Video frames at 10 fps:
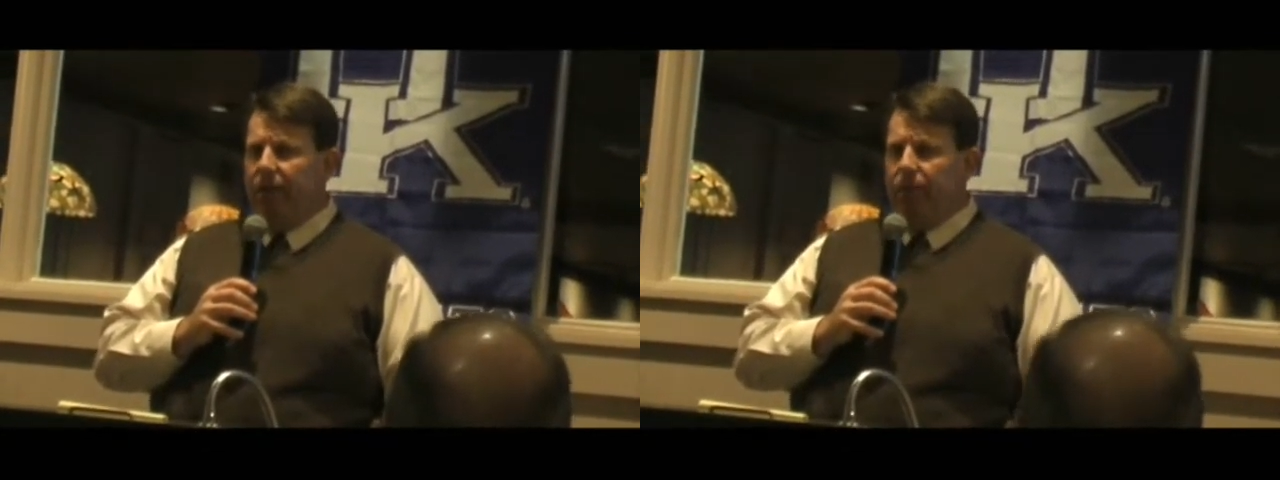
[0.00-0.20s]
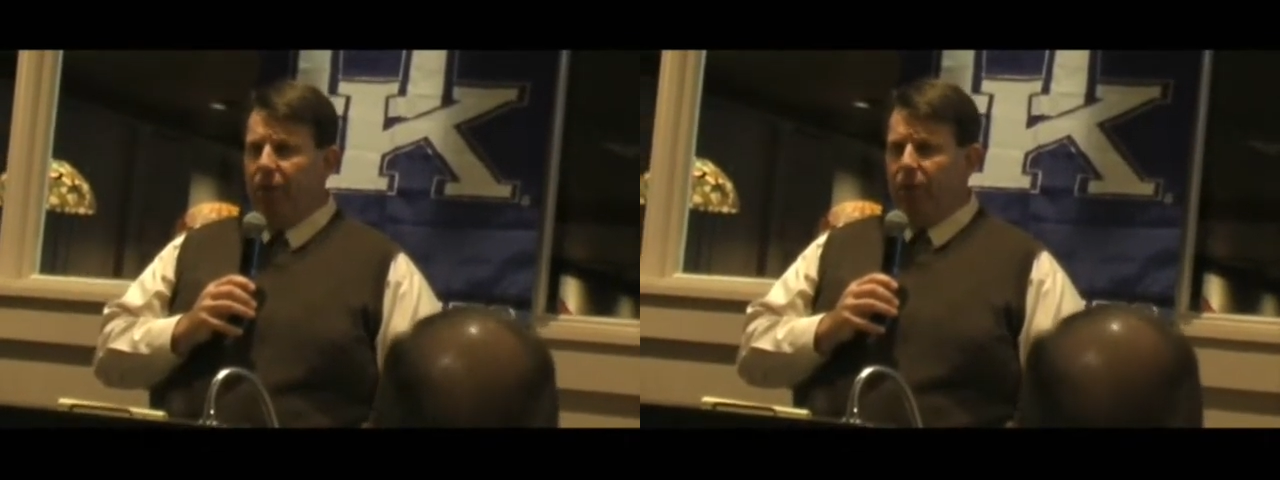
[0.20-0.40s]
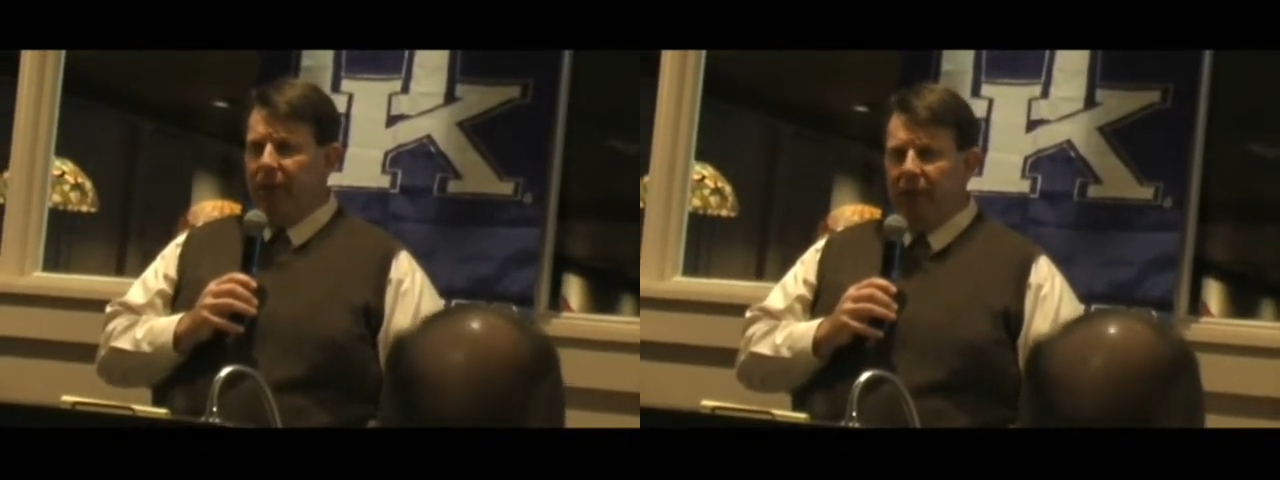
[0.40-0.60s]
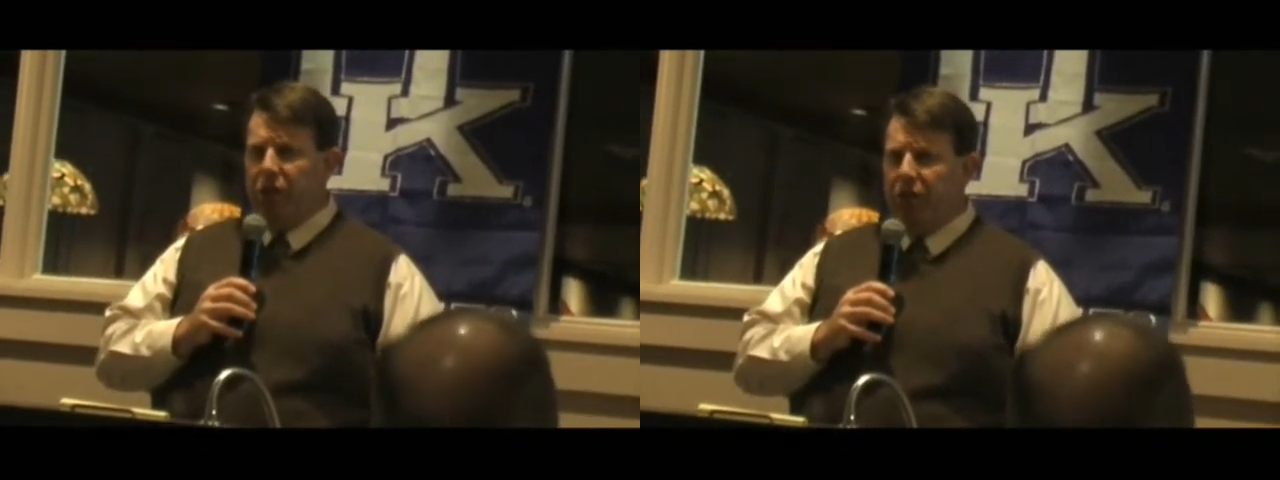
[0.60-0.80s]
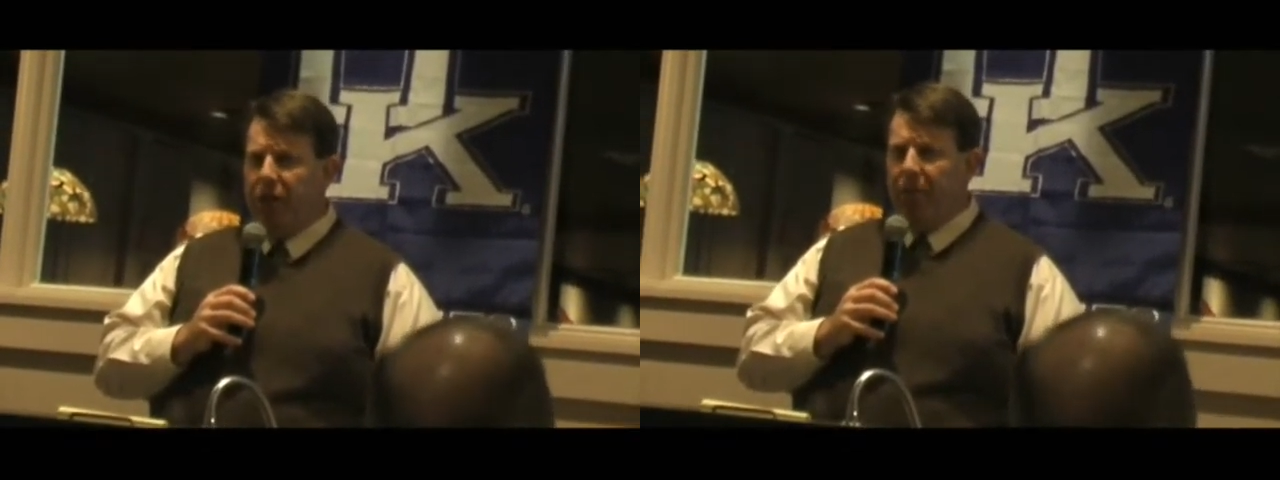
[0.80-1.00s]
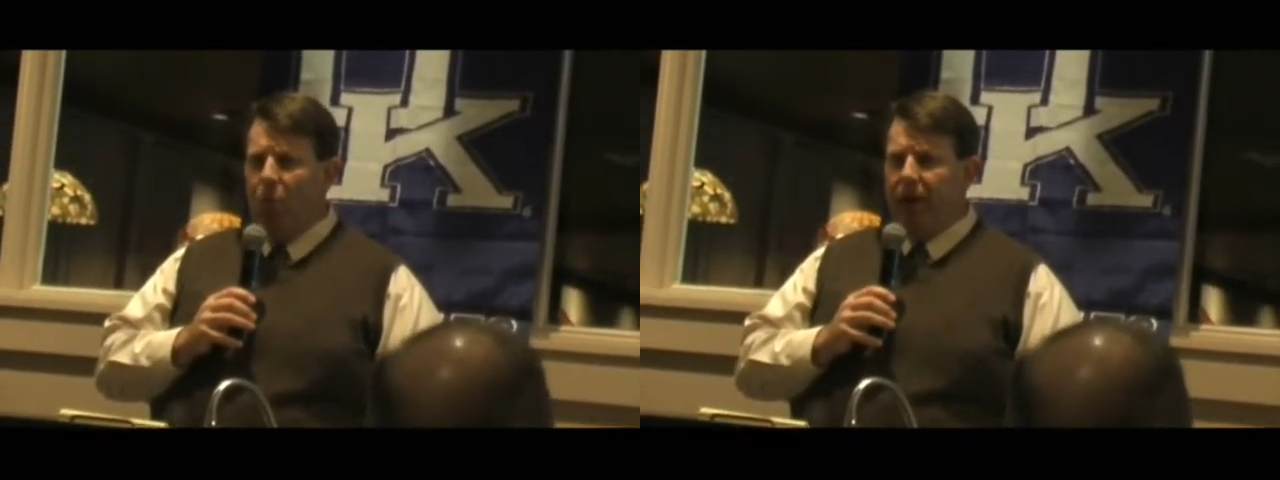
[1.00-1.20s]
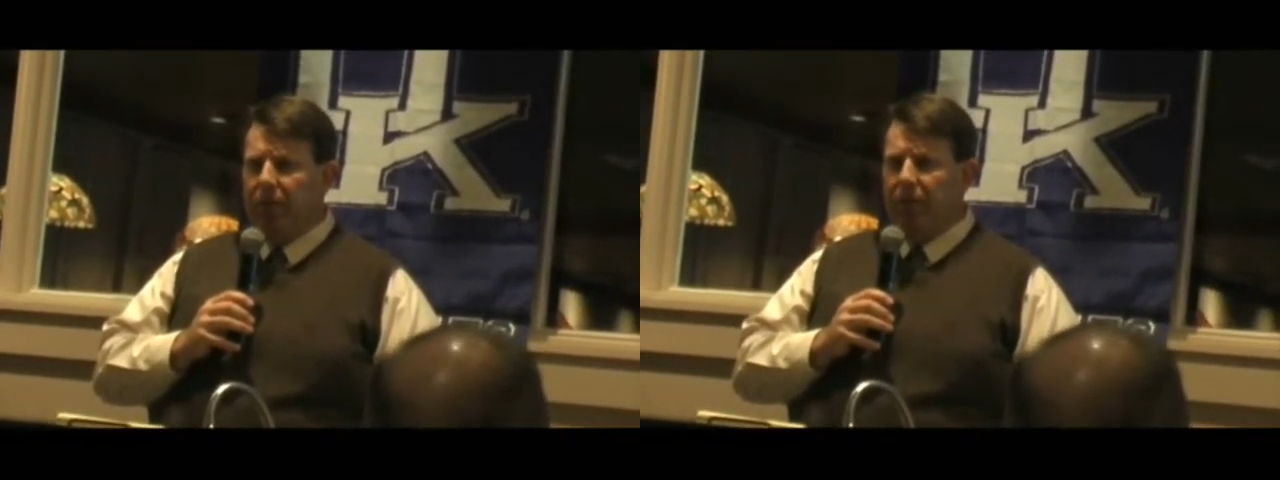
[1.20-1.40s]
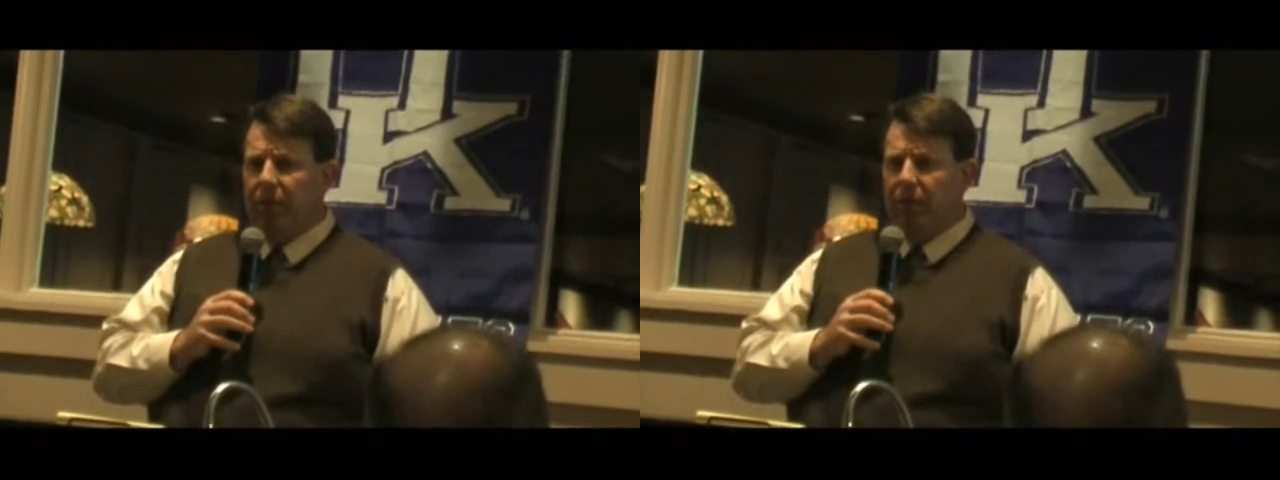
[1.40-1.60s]
You know, from a conditioning standpoint,
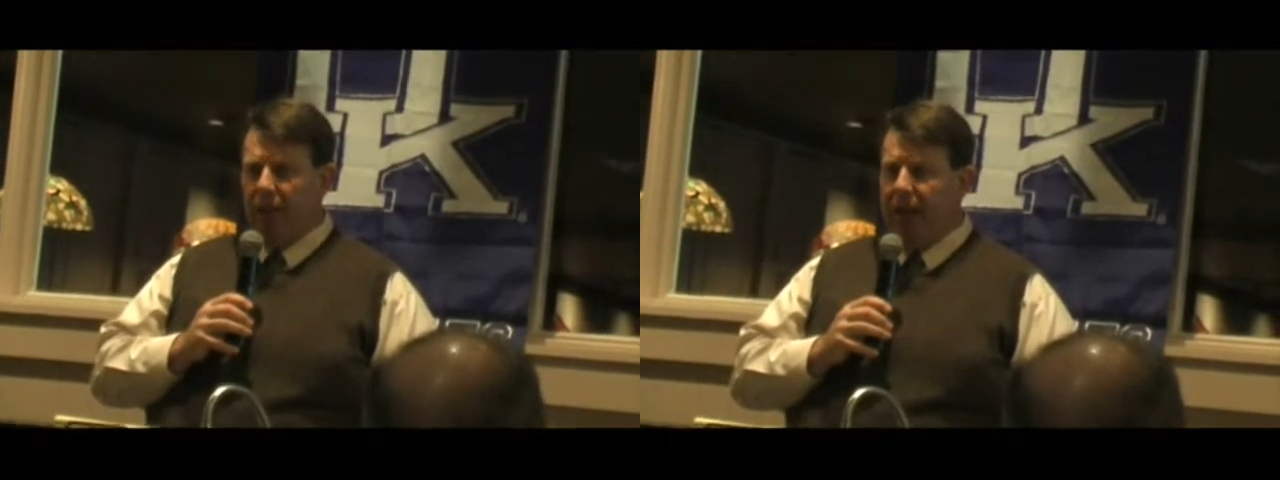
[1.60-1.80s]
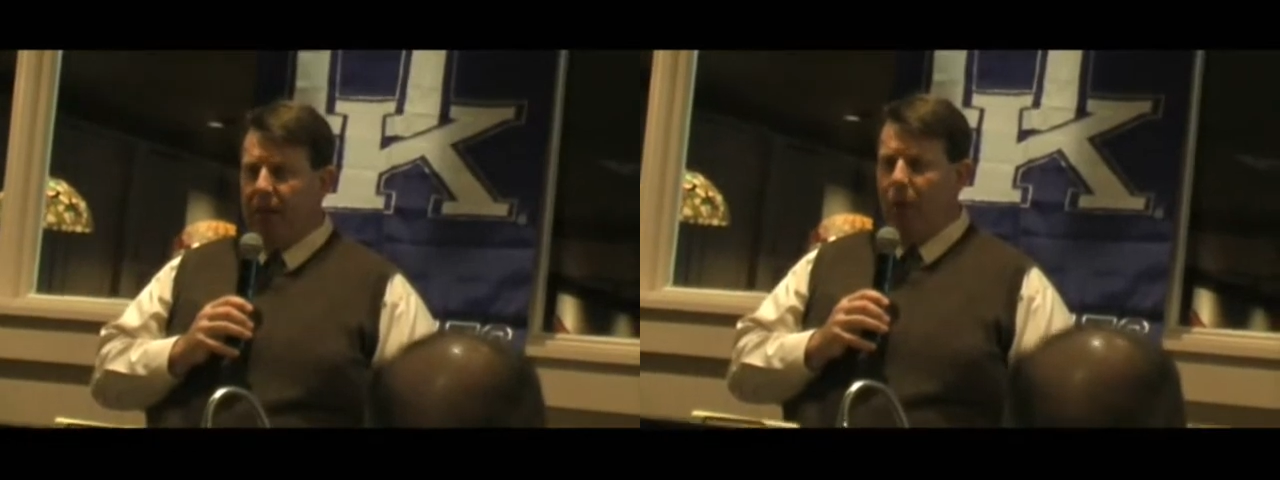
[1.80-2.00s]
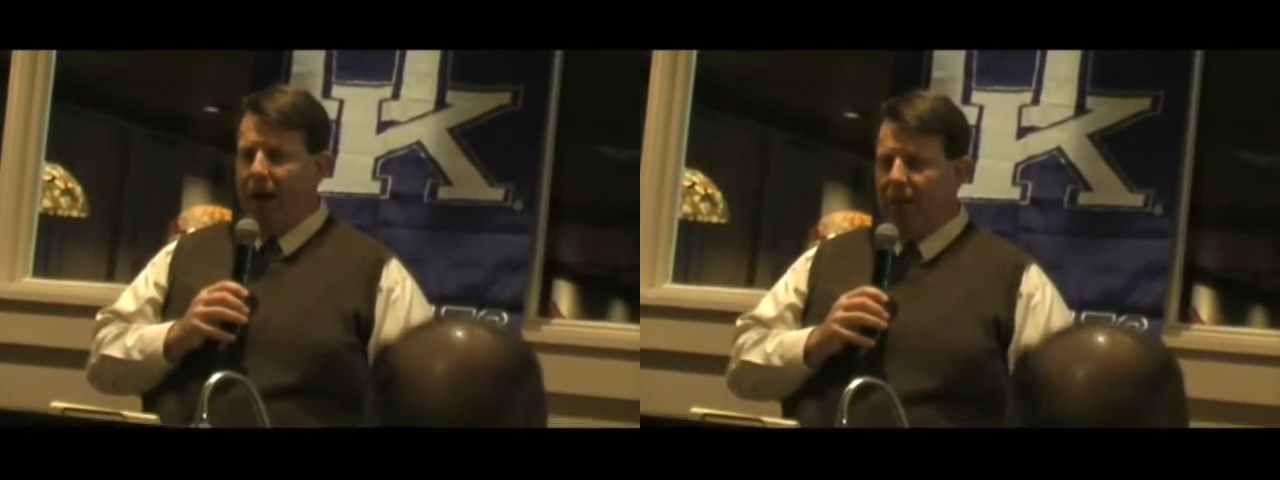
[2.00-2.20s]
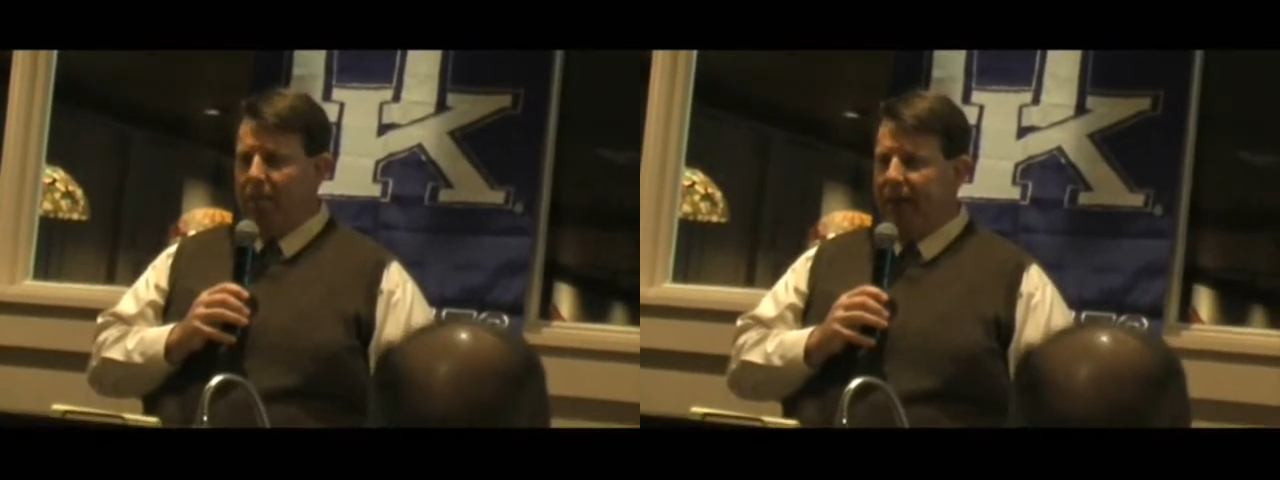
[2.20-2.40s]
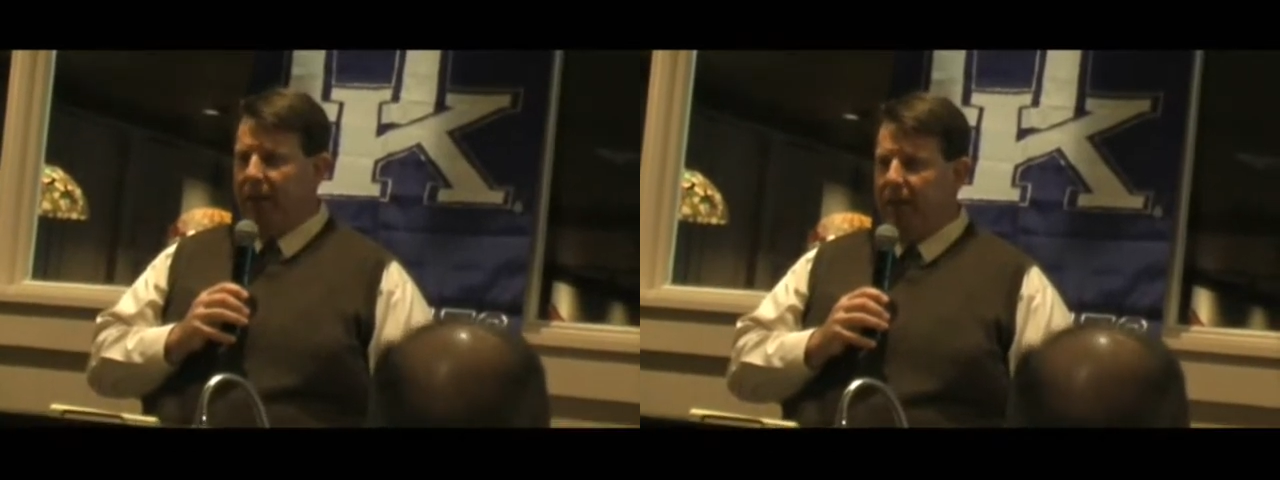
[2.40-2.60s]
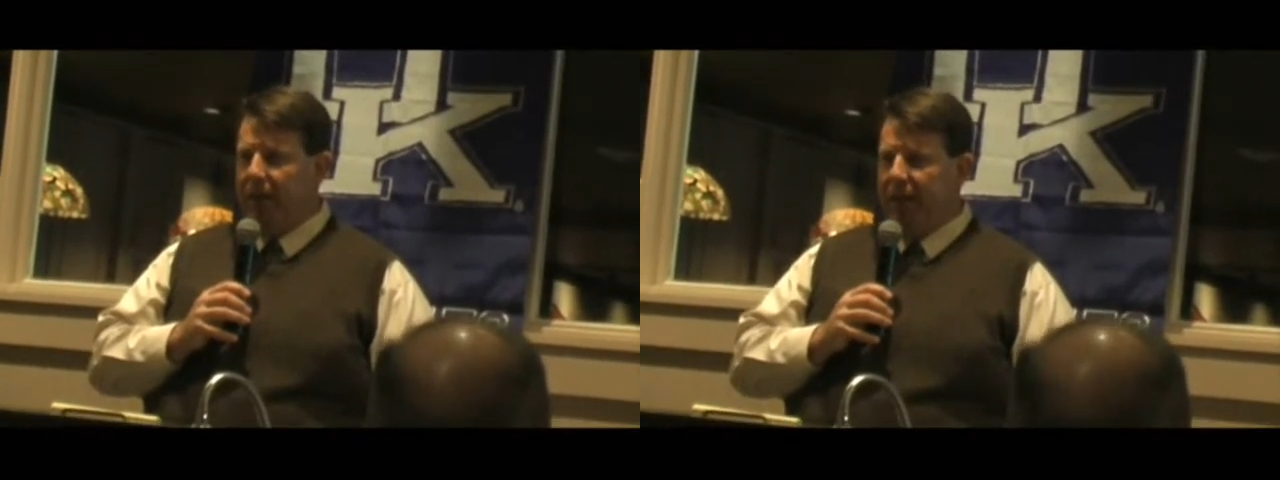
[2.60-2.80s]
he's going to take it a while to get back into